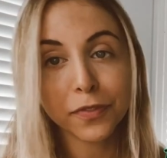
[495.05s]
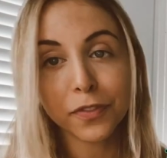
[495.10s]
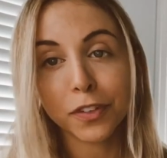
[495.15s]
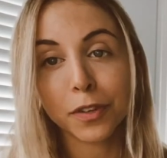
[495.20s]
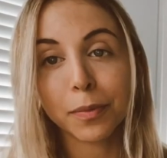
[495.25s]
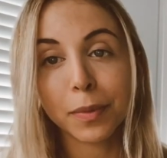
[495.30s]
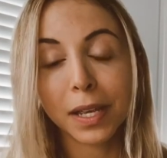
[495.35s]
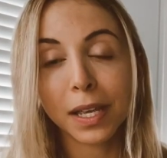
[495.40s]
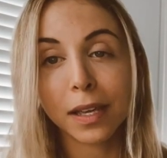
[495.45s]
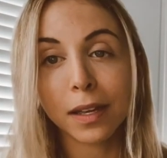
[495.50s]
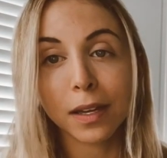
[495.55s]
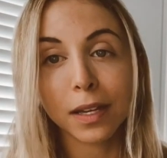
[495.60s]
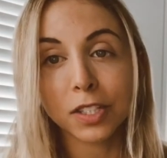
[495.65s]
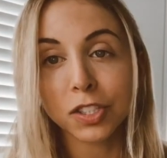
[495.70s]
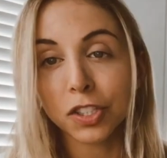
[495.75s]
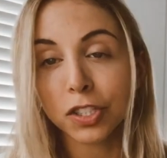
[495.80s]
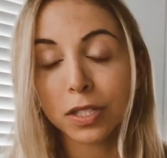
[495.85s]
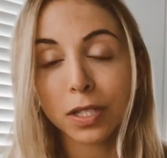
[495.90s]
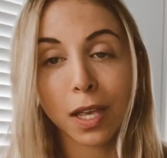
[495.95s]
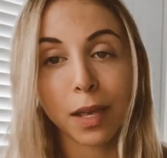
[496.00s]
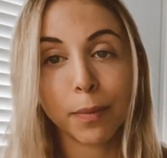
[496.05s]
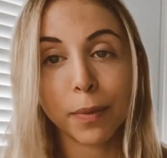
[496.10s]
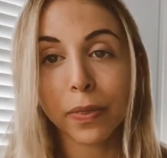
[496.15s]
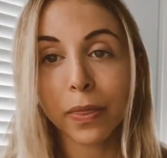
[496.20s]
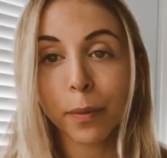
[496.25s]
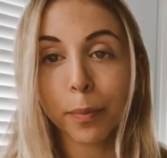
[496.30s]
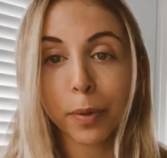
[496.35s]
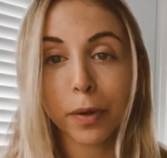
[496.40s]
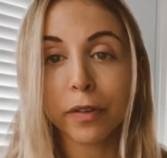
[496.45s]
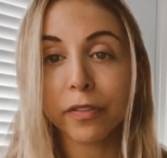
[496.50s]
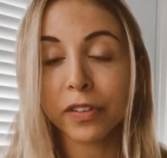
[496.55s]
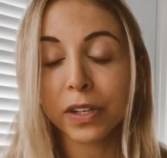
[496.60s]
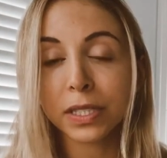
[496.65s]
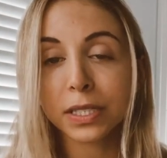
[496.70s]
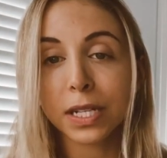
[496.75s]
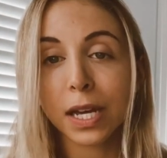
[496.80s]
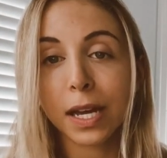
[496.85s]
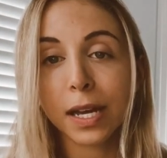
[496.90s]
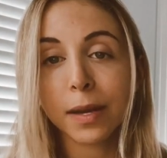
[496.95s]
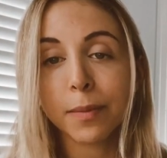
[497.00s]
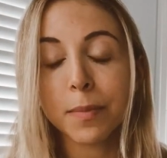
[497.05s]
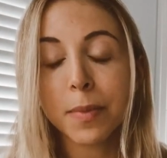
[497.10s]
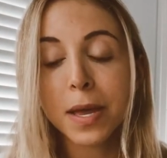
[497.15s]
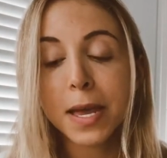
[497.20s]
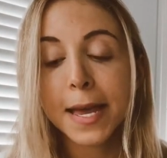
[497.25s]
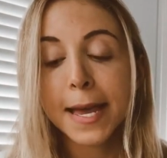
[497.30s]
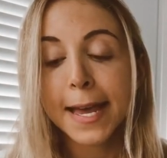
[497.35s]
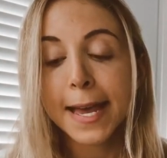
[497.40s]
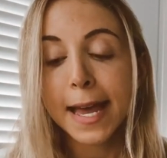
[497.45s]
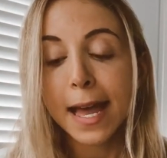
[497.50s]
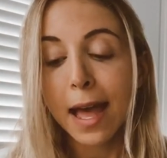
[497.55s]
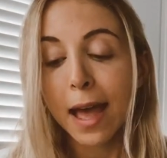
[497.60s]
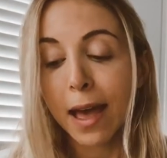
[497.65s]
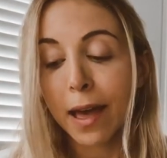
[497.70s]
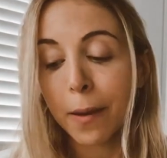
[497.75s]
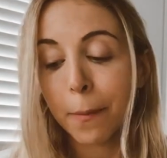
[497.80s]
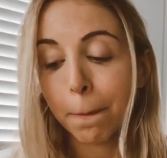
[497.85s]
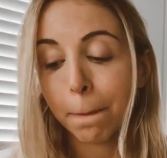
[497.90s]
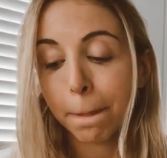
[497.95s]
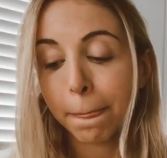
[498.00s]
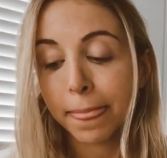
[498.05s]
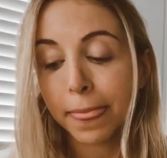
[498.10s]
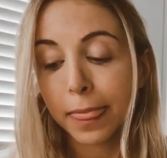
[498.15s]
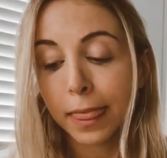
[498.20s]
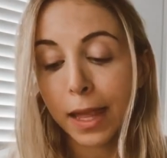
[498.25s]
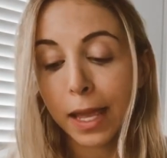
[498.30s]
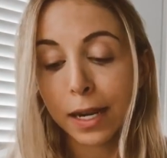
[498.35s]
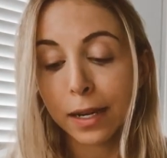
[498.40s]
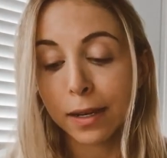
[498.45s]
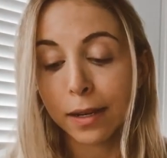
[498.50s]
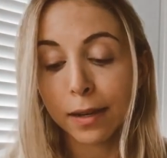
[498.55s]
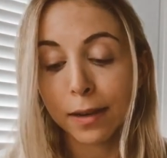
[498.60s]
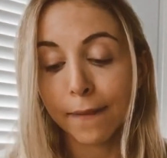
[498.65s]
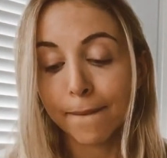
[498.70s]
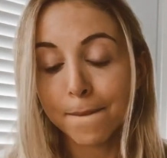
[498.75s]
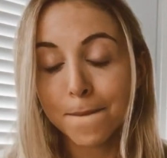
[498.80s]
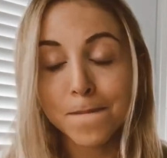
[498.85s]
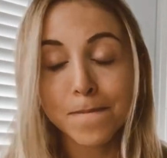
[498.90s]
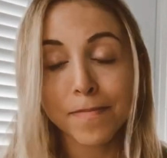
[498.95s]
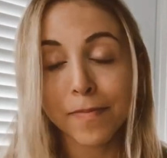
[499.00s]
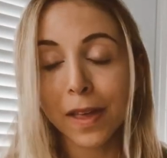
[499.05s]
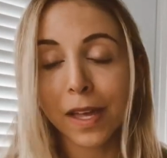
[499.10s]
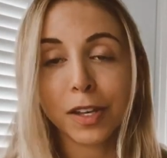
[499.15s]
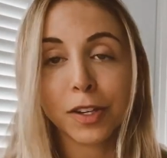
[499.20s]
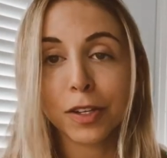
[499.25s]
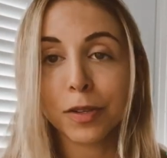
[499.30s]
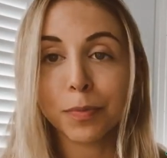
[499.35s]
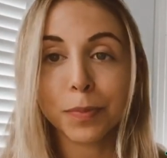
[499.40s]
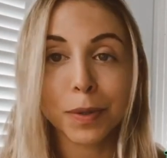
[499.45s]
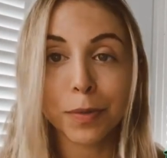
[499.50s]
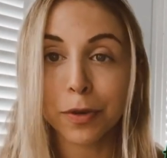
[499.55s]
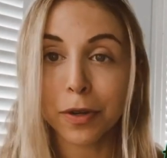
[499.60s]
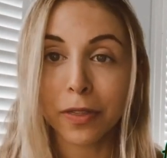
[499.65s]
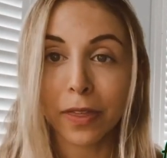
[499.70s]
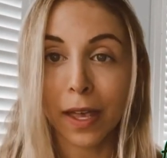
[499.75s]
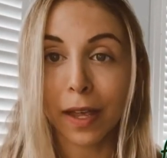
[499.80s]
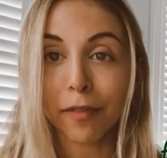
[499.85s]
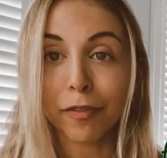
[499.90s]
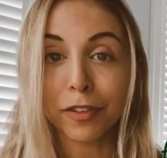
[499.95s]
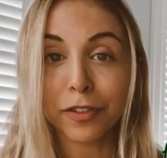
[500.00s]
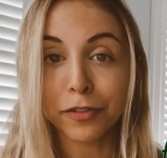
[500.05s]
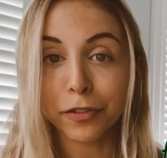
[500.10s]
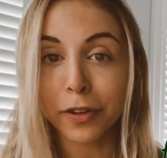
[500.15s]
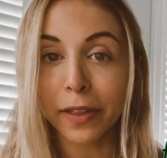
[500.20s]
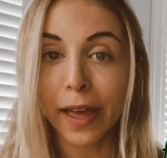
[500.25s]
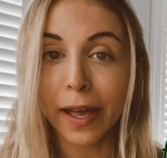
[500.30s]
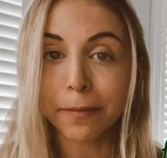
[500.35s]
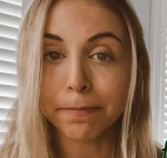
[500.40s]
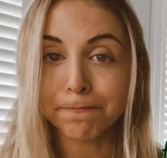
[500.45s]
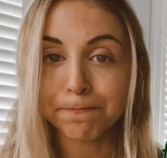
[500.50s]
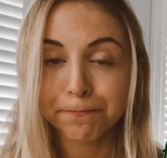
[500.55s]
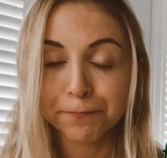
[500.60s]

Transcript: For me, it just came at the perfect time, and I couldn't be more thankful for that.